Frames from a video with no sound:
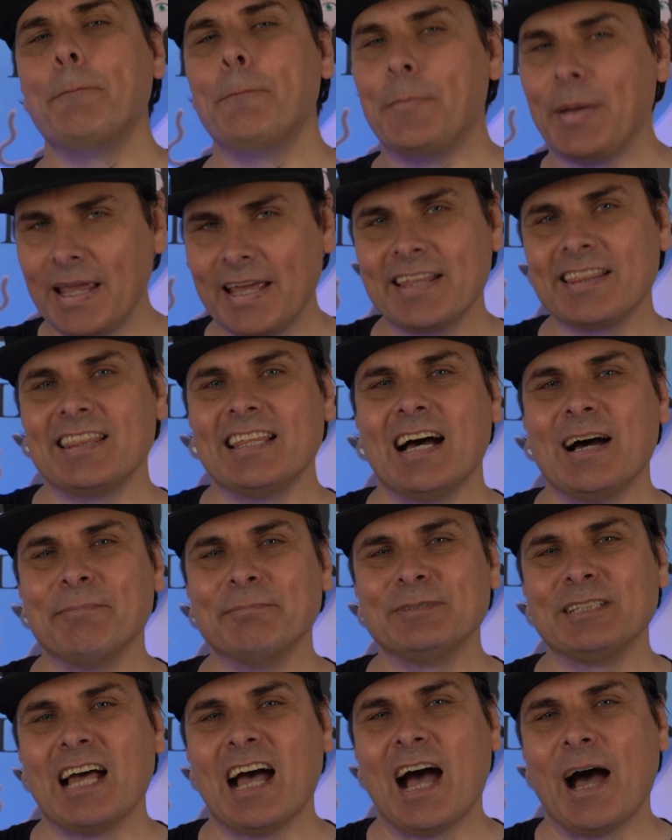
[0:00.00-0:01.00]
big
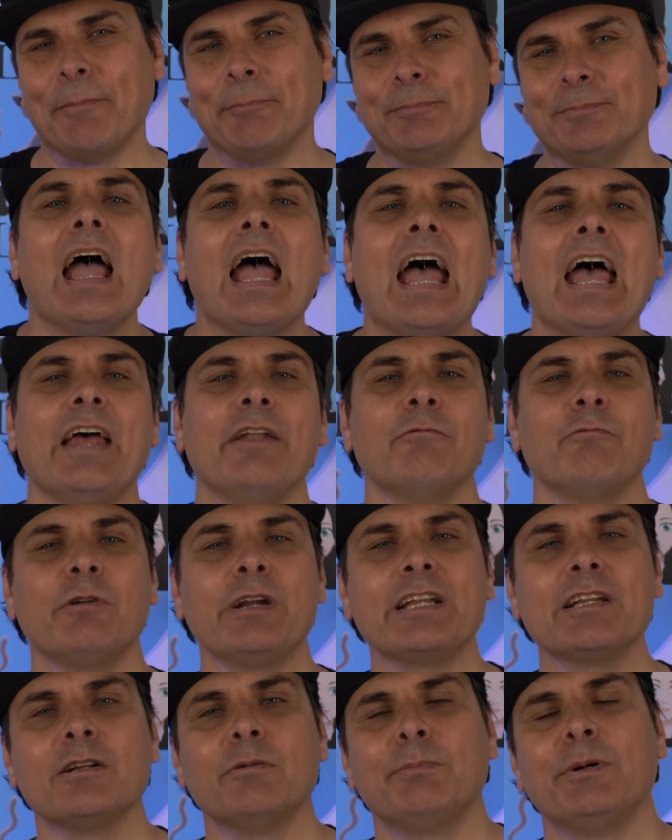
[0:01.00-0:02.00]
thumbs up and
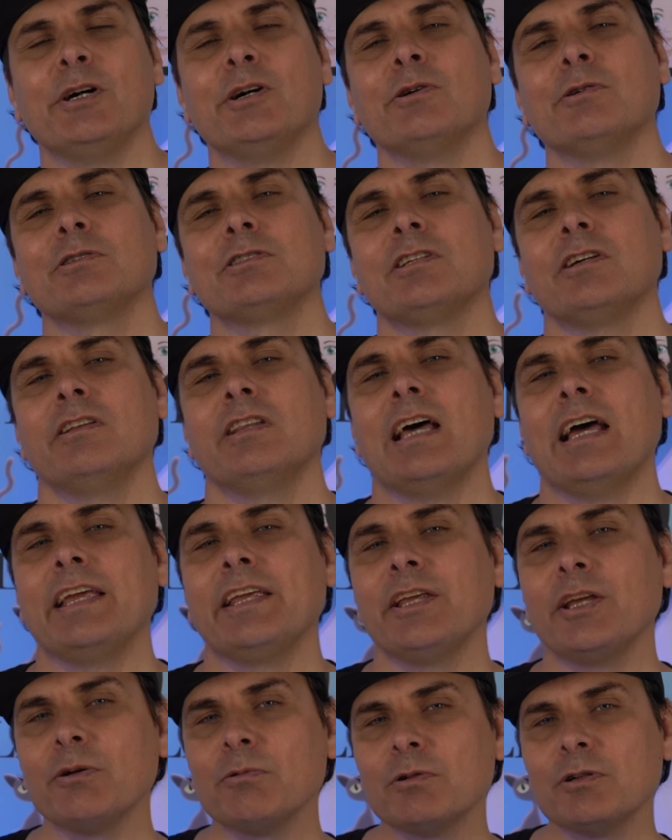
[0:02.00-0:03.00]
ring the bell so that
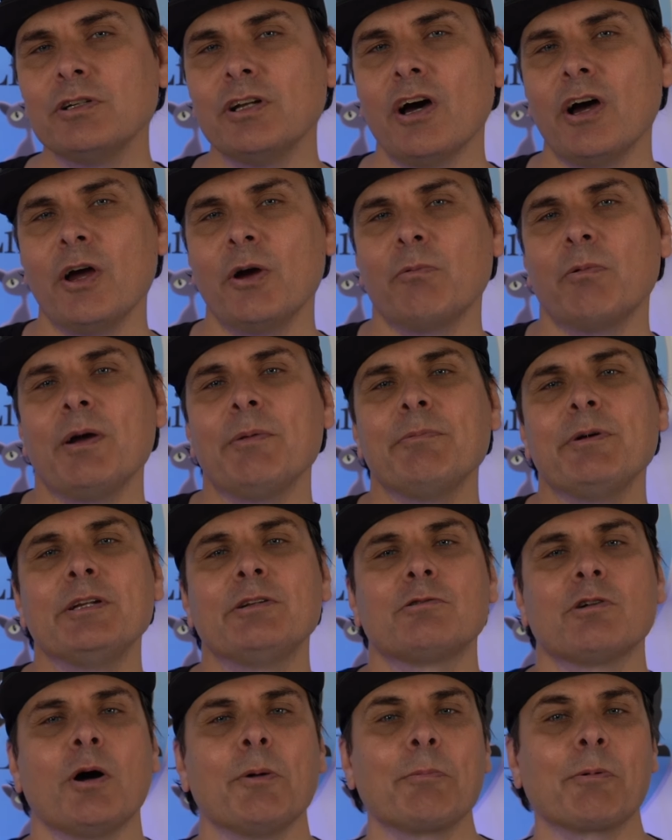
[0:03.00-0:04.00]
you will know when we
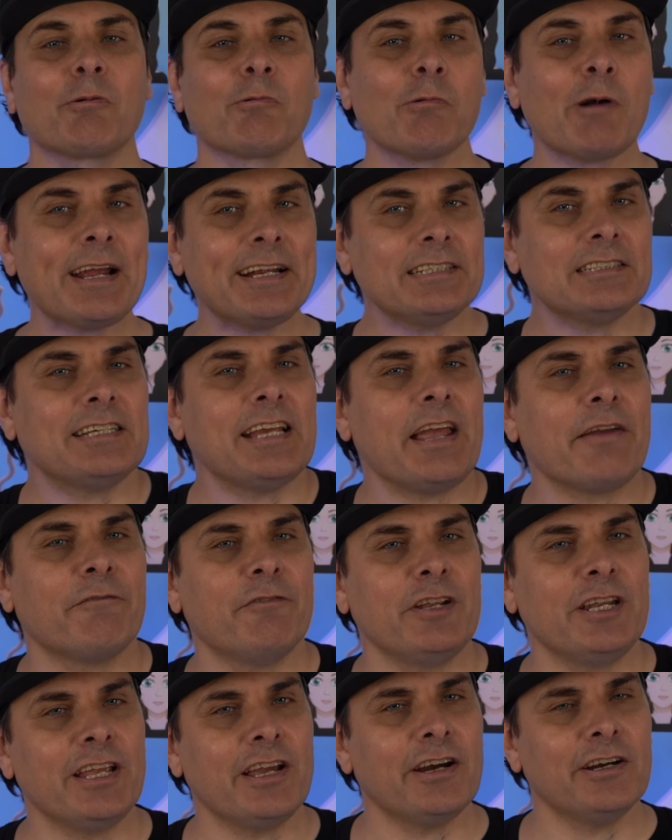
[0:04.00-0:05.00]
drop great tech
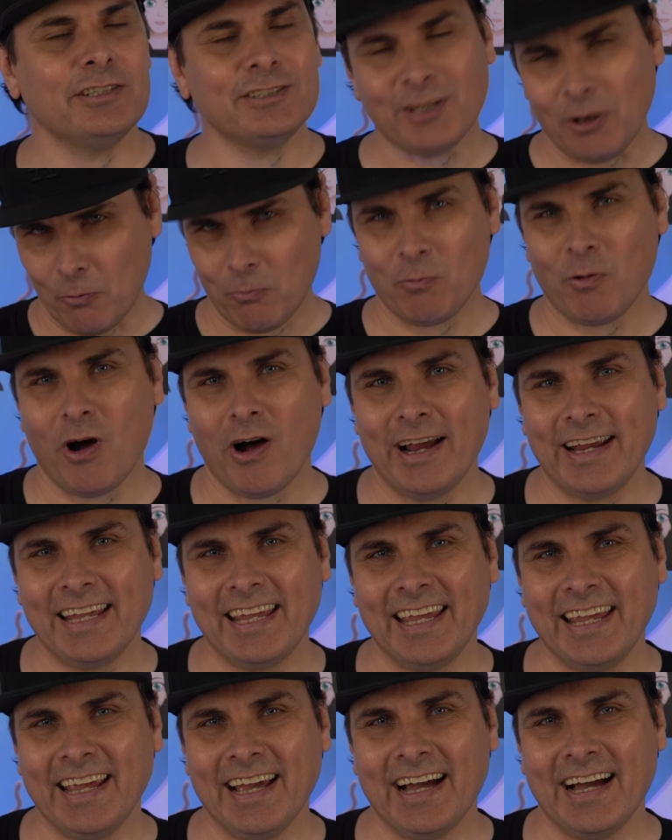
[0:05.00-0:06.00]
videos right
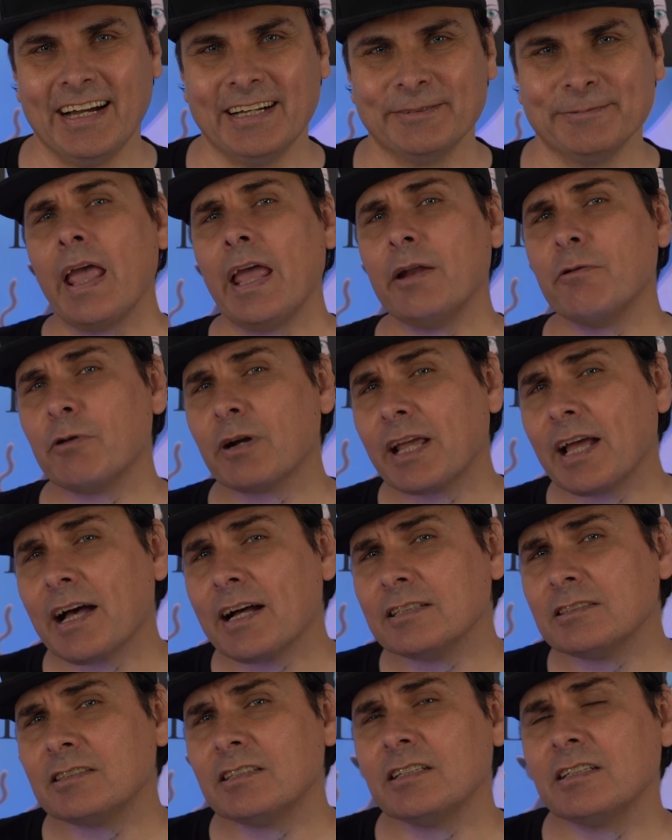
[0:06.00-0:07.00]
here. In
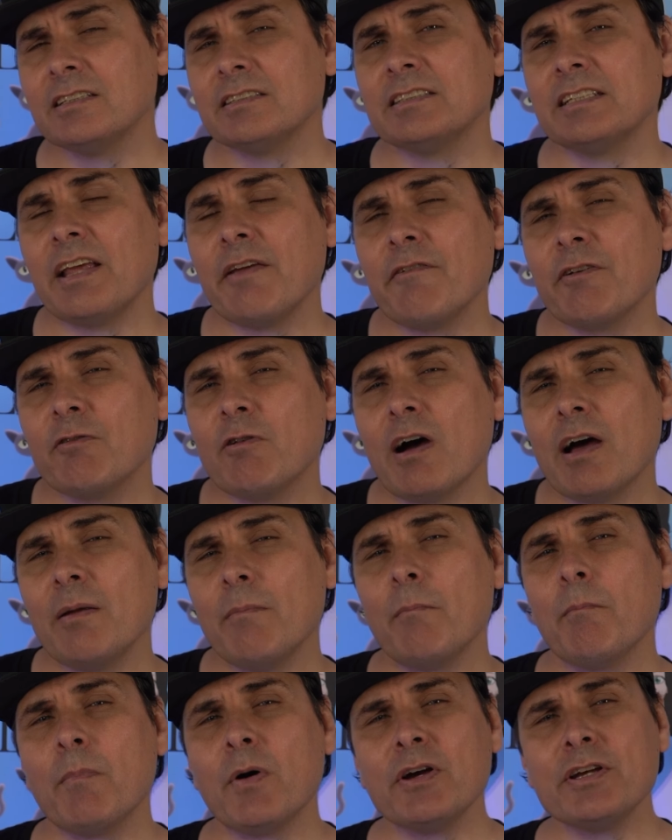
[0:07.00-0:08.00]
regards to the
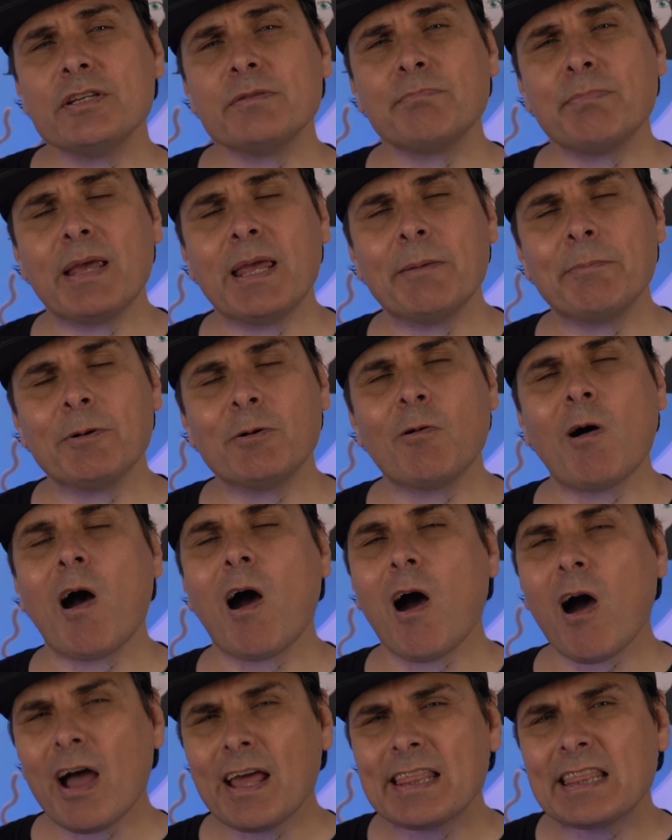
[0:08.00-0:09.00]
ZV-1, most people
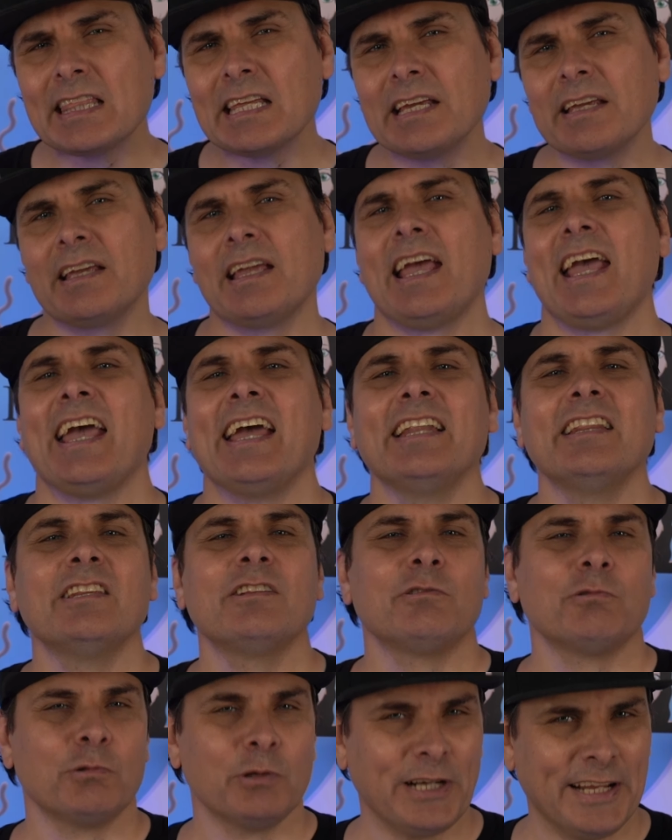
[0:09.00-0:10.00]
I think had
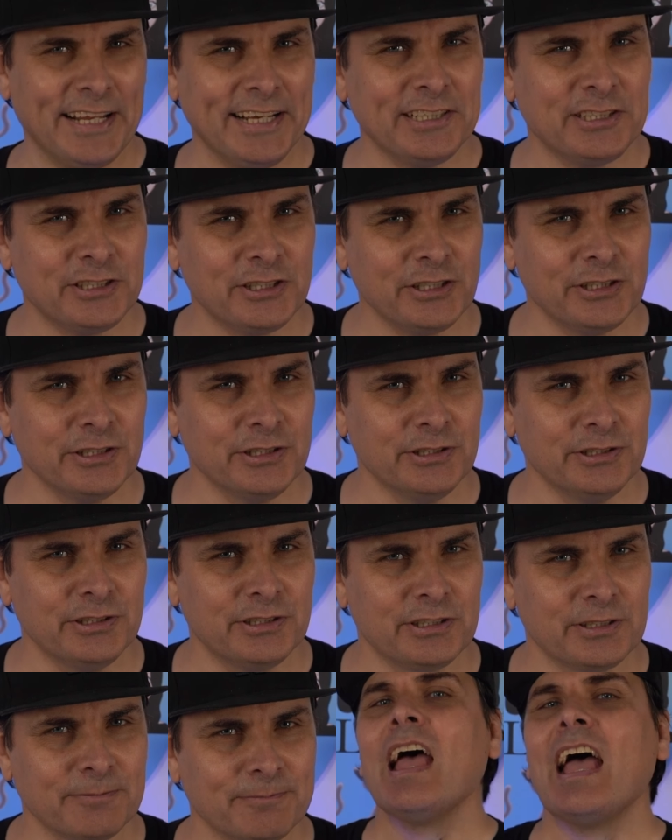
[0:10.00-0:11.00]
3 issues.